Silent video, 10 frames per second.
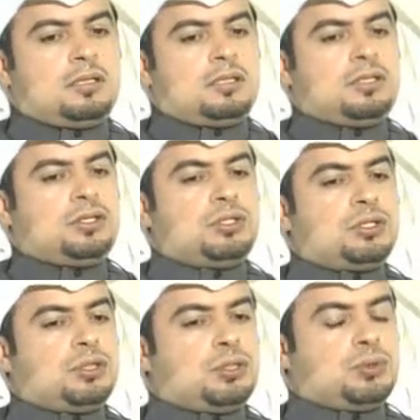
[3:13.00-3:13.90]
tend
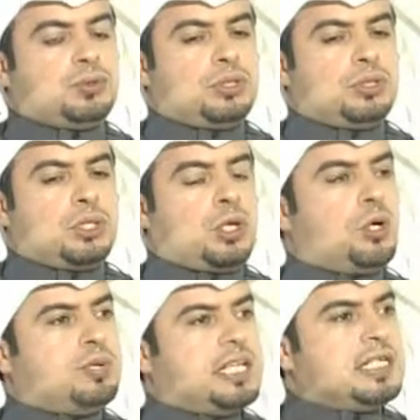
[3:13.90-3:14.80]
to
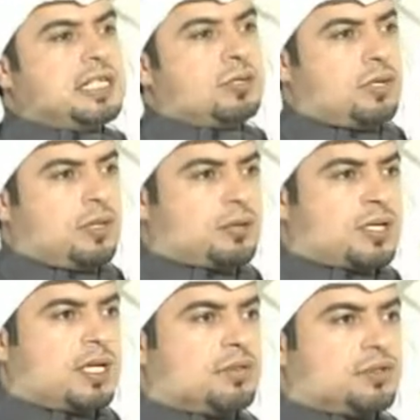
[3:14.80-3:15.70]
cope easily with those
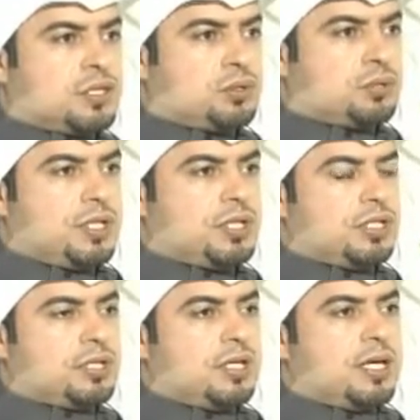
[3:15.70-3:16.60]
kind of
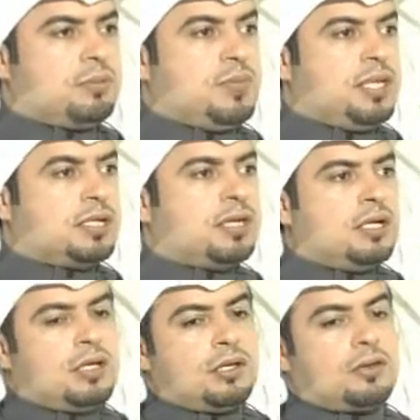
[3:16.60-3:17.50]
situations than men,
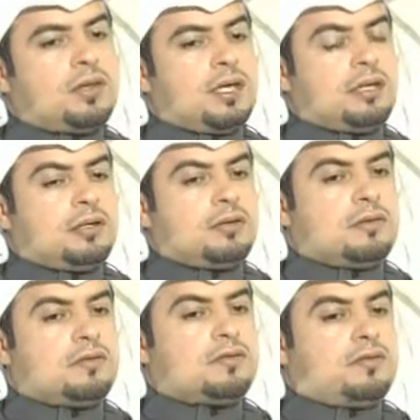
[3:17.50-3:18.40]
although they
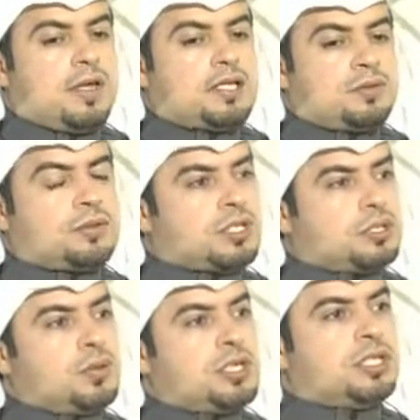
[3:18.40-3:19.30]
face those
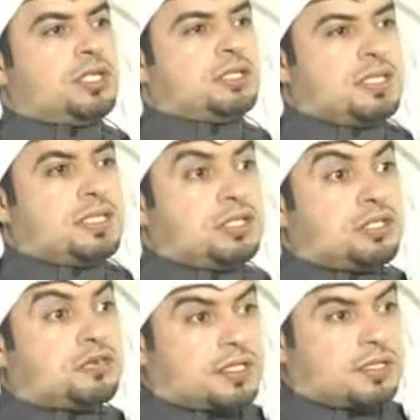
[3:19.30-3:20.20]
situations and see it
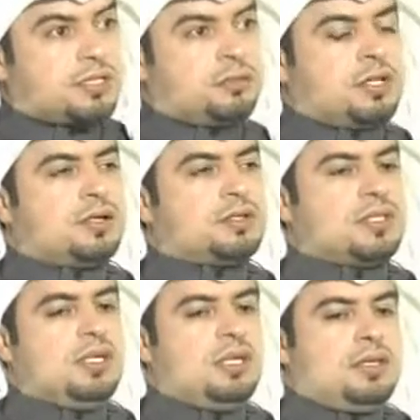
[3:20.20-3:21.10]
different
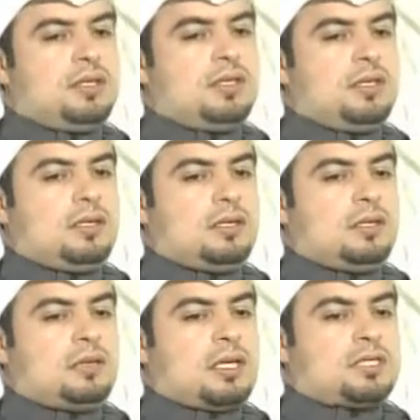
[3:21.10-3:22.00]
because
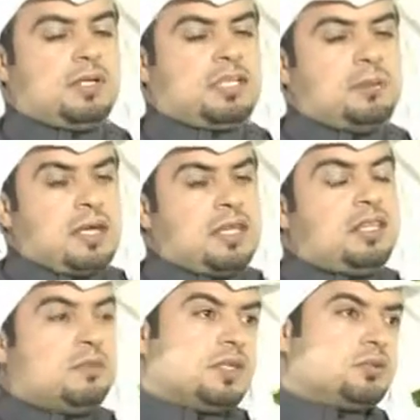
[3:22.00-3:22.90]
Allah subhanahu wa ta'ala made
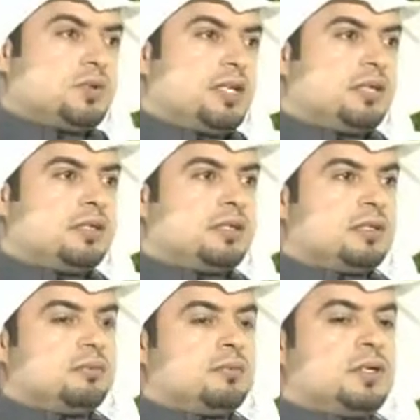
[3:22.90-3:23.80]
them this way
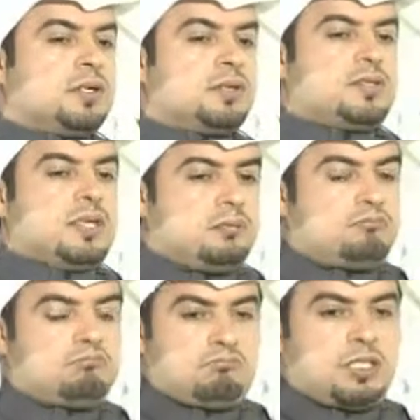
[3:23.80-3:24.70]
because they
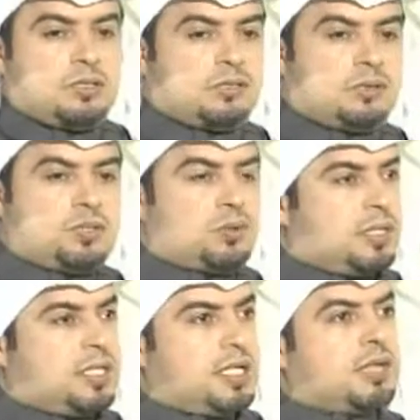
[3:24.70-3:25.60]

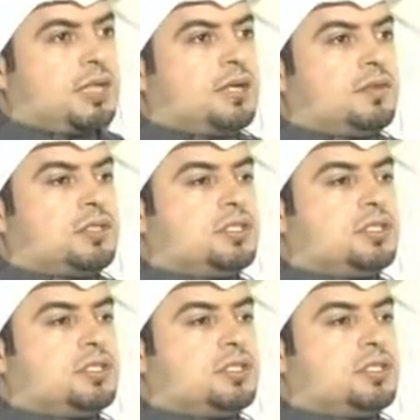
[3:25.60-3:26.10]
usually take the care of the